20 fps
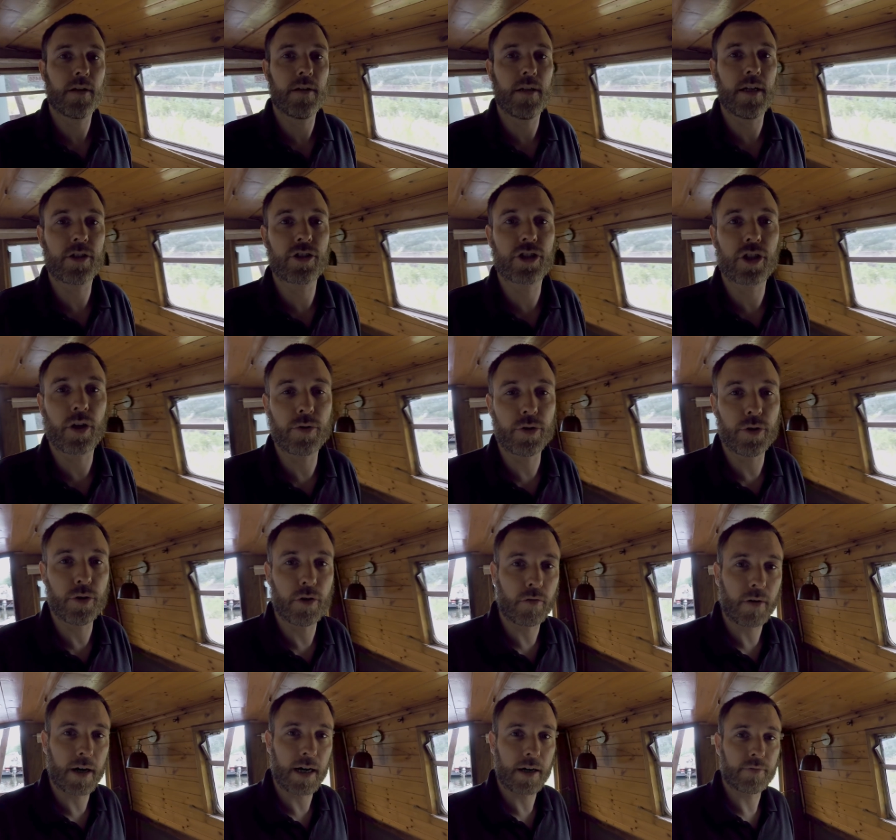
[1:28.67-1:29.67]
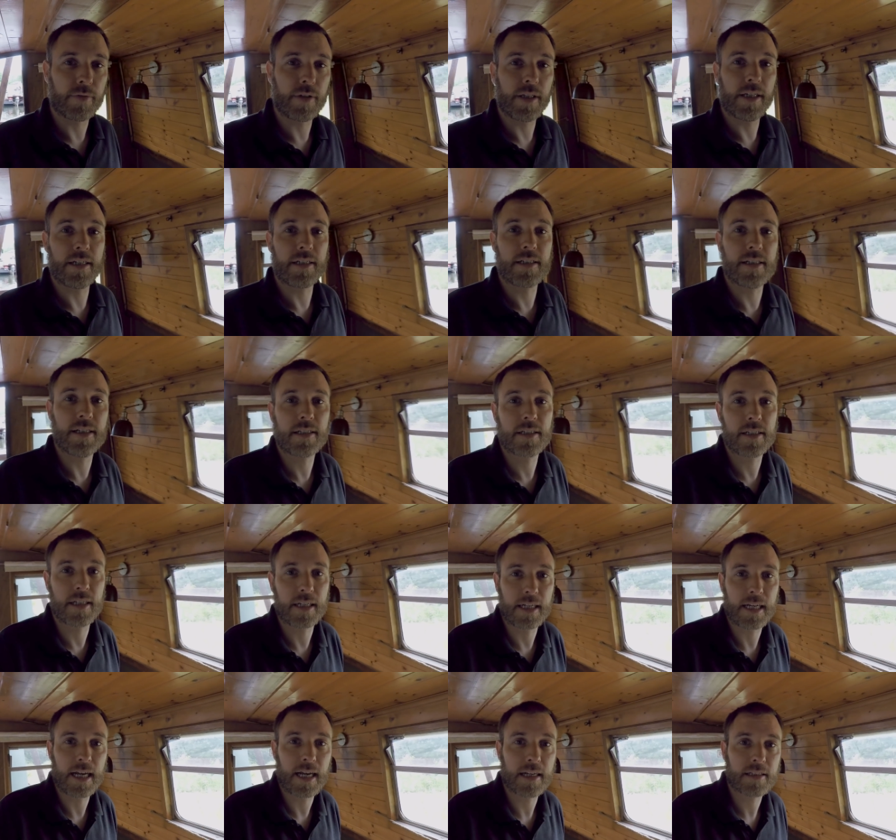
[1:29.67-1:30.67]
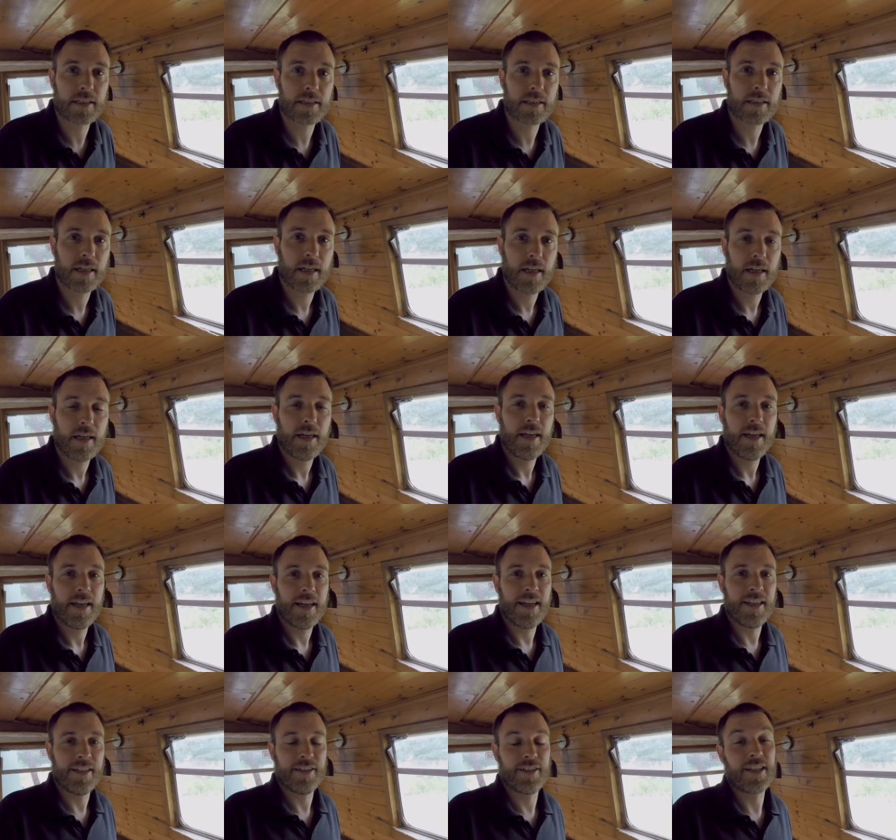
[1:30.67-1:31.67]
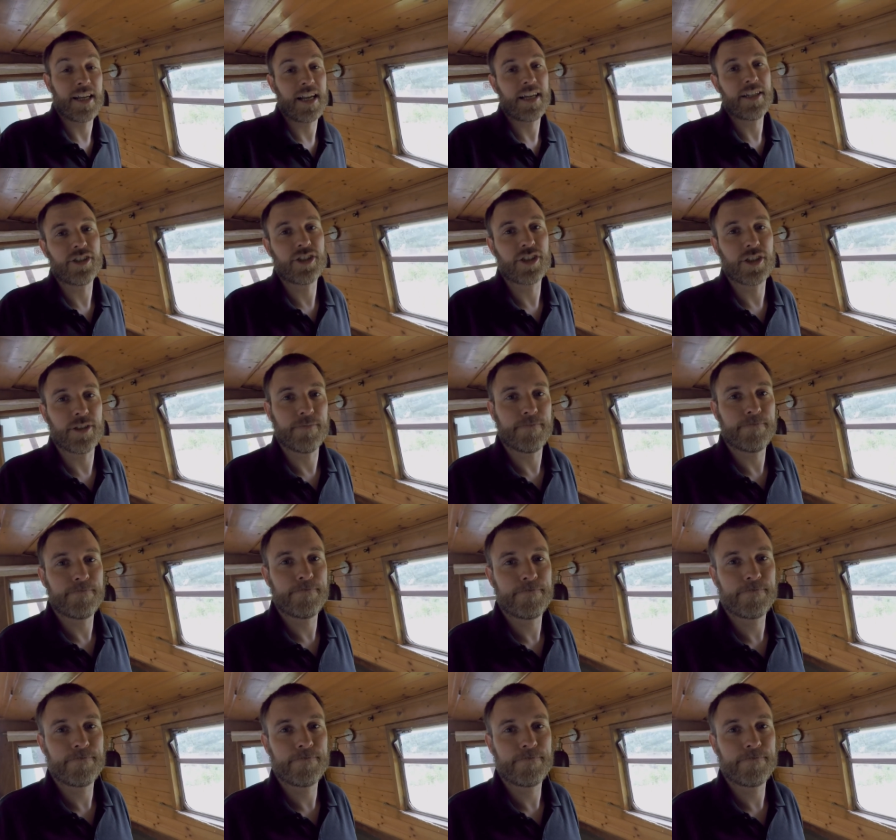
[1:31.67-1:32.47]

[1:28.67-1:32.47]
Let's show you around the existing gas installation.